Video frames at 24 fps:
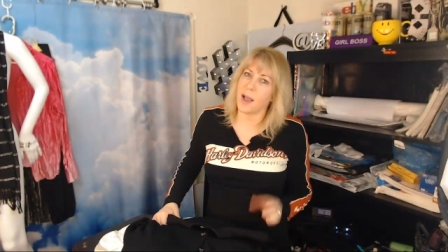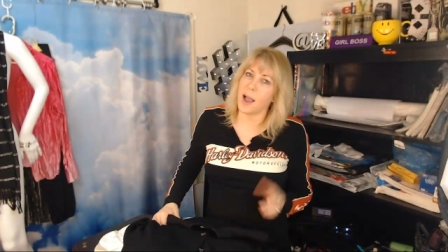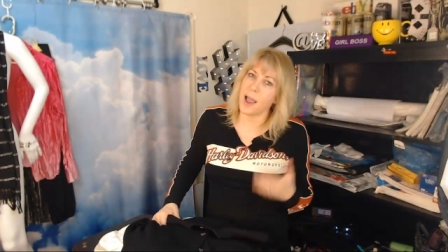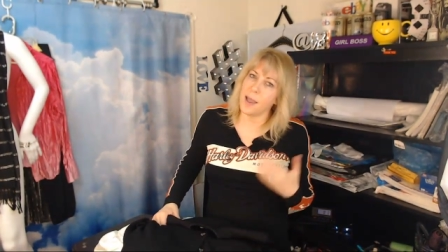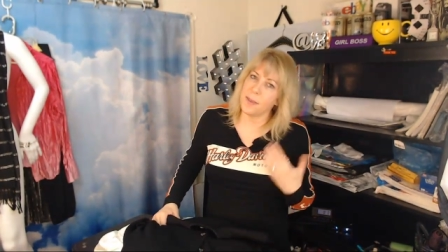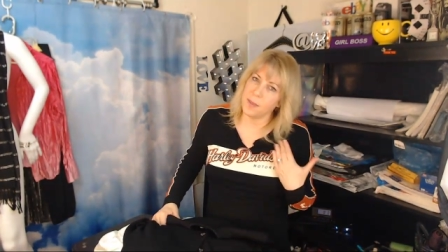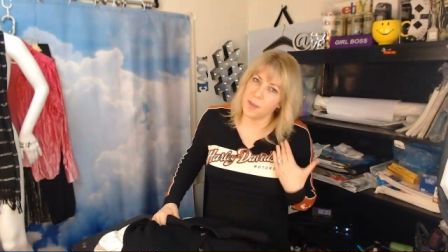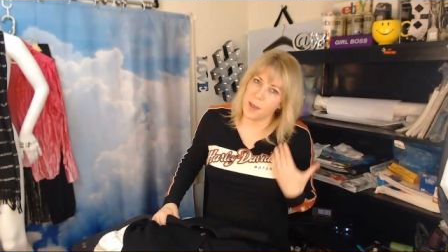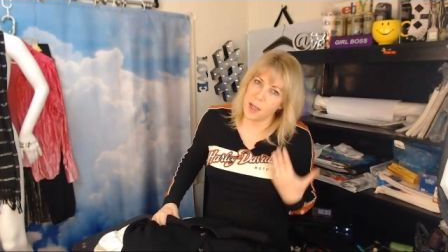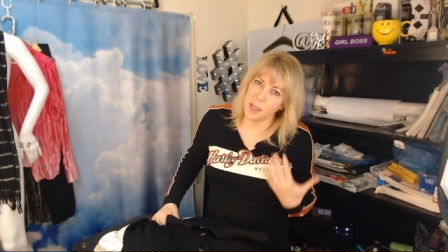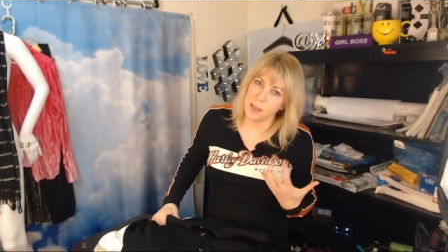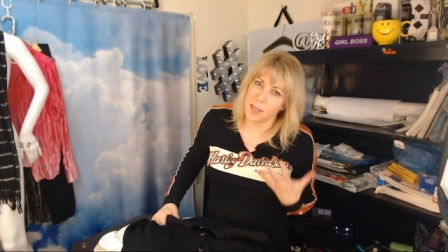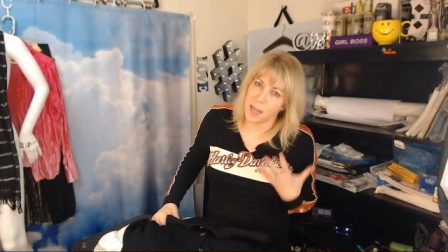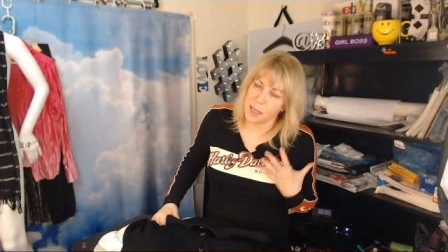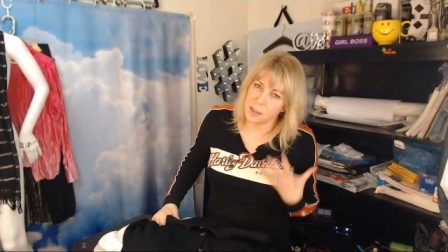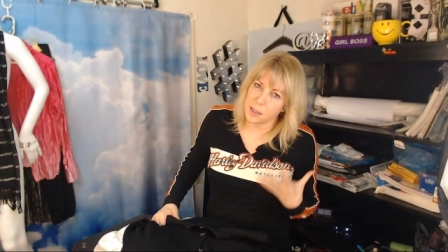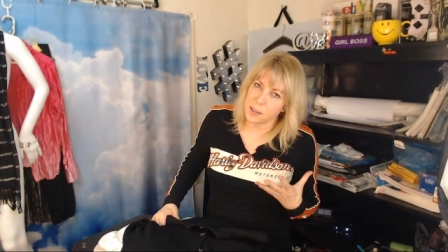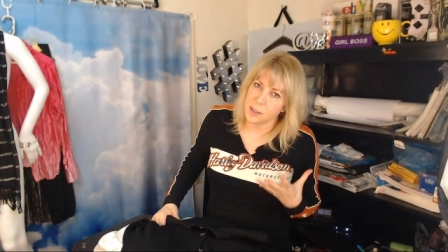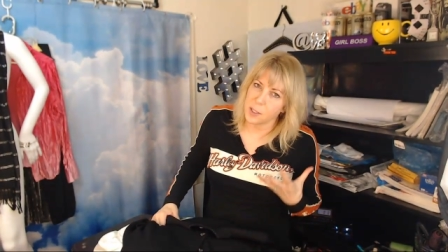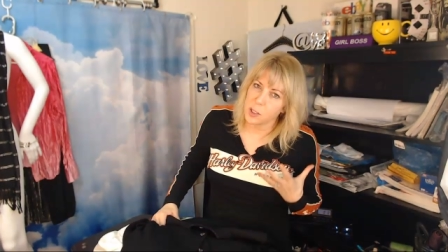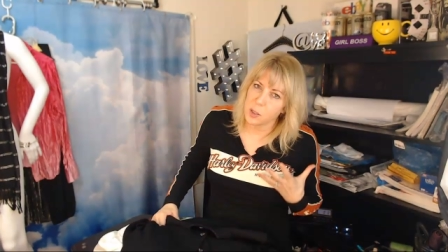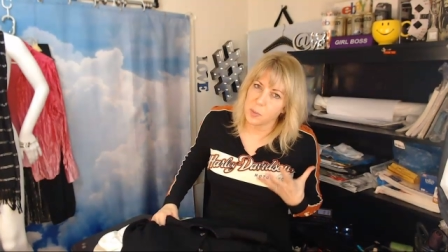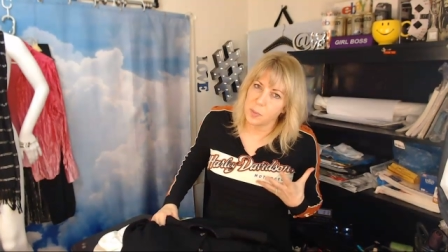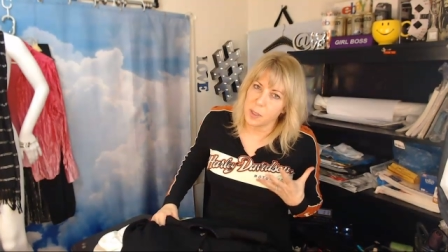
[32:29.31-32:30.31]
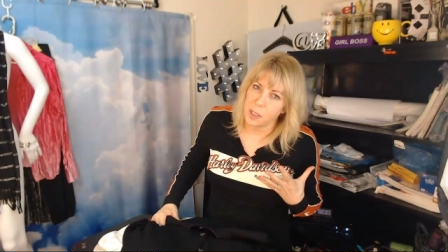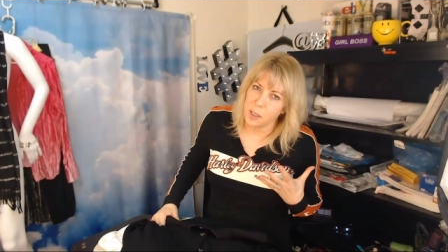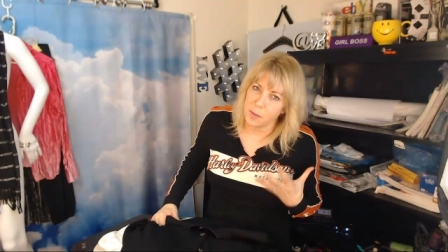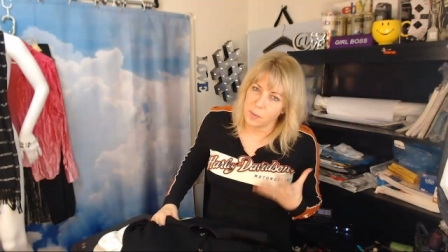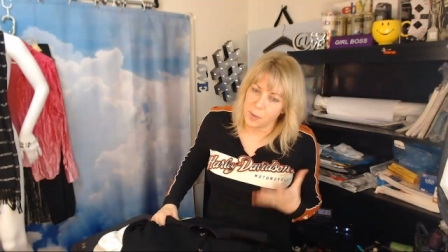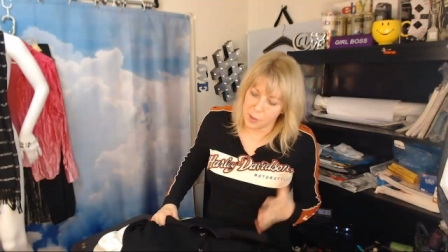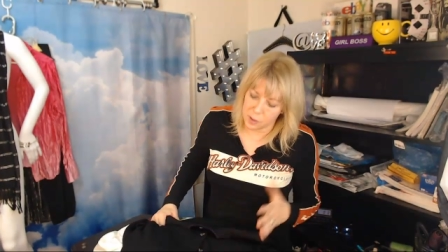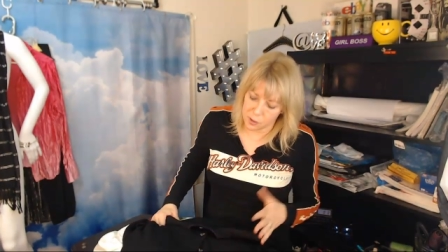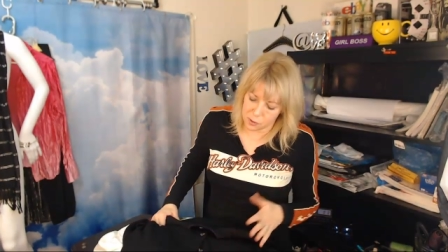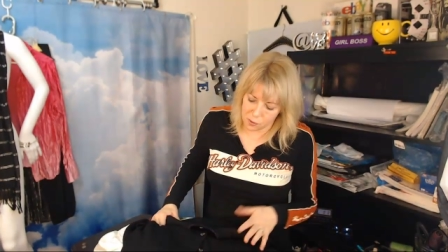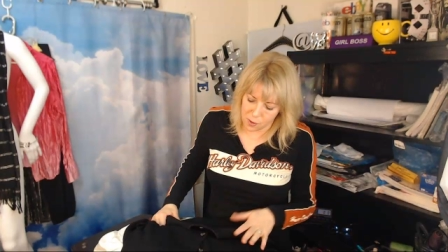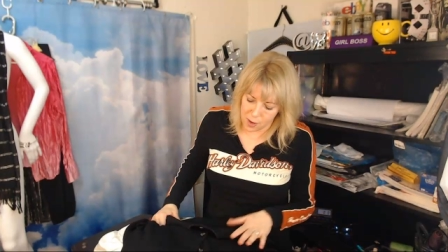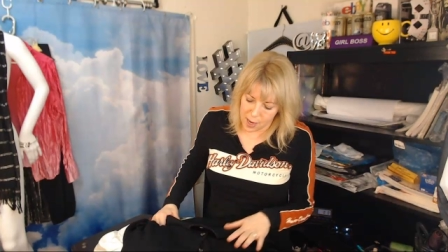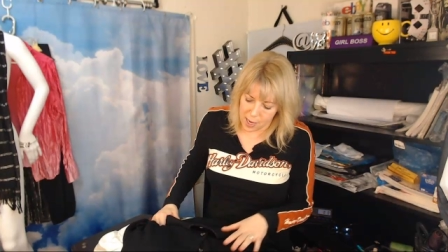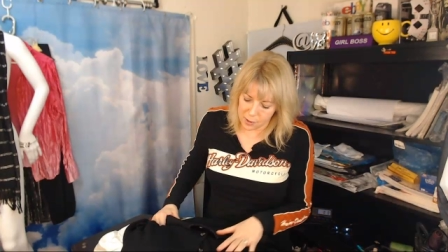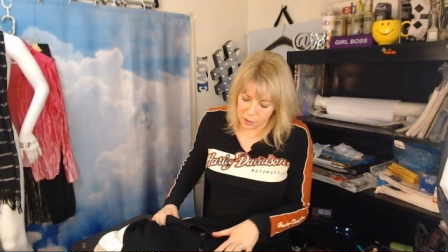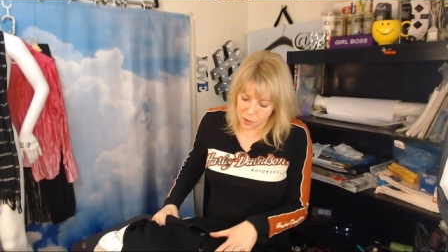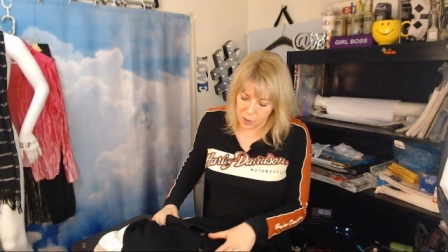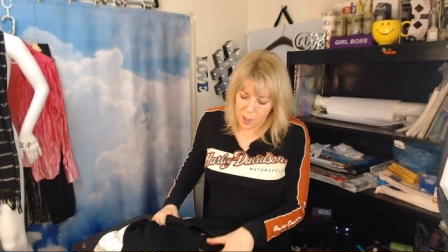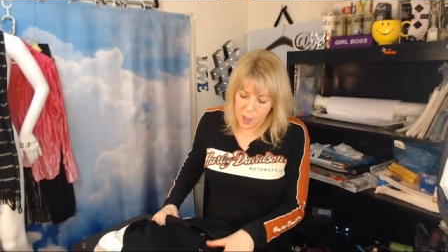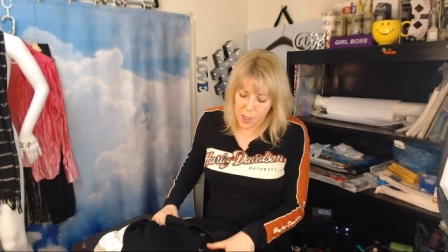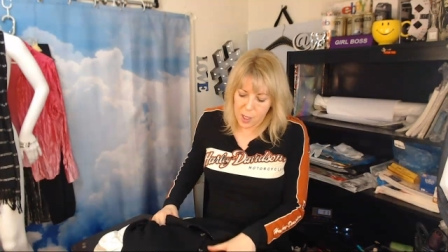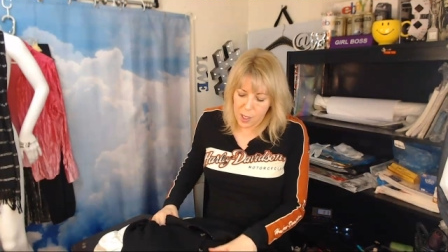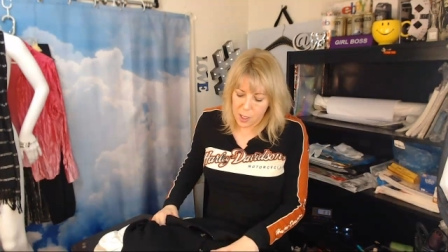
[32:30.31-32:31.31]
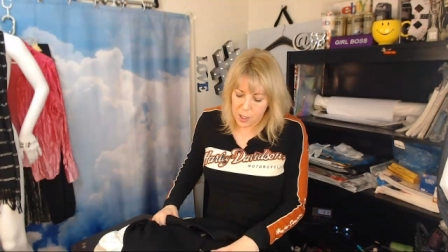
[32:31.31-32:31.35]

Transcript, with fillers: I think that's a little bit of a stretch.